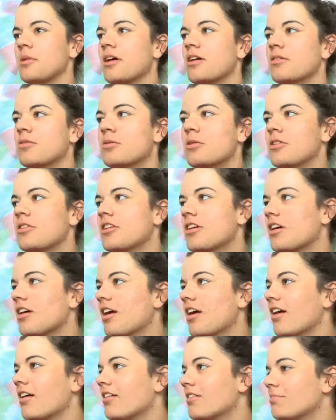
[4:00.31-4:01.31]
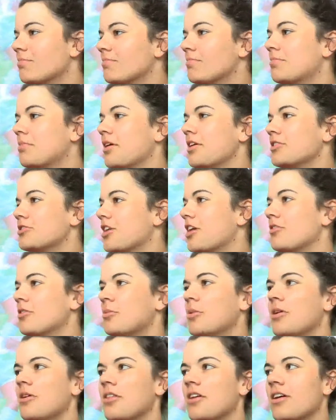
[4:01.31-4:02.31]
California, playing travel
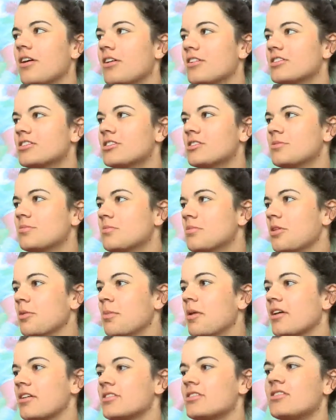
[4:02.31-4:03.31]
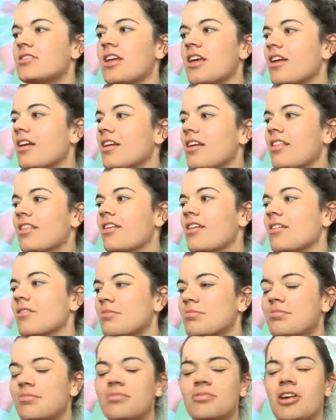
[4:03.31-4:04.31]
ball there, it's the best state in the
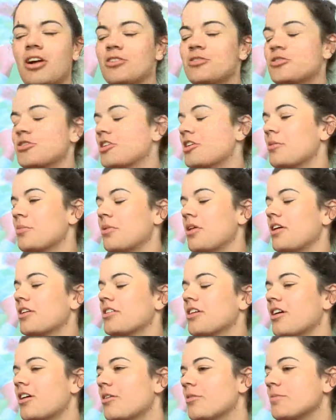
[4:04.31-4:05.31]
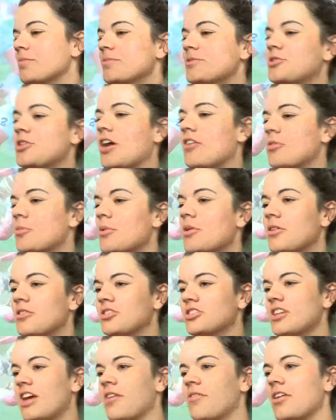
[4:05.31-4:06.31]
country to play travel ball,
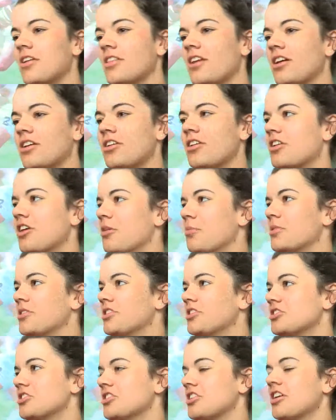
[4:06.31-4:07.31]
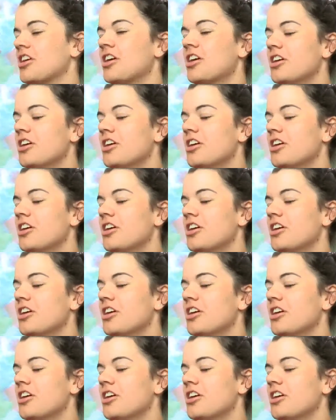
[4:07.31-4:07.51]
just having that good competition.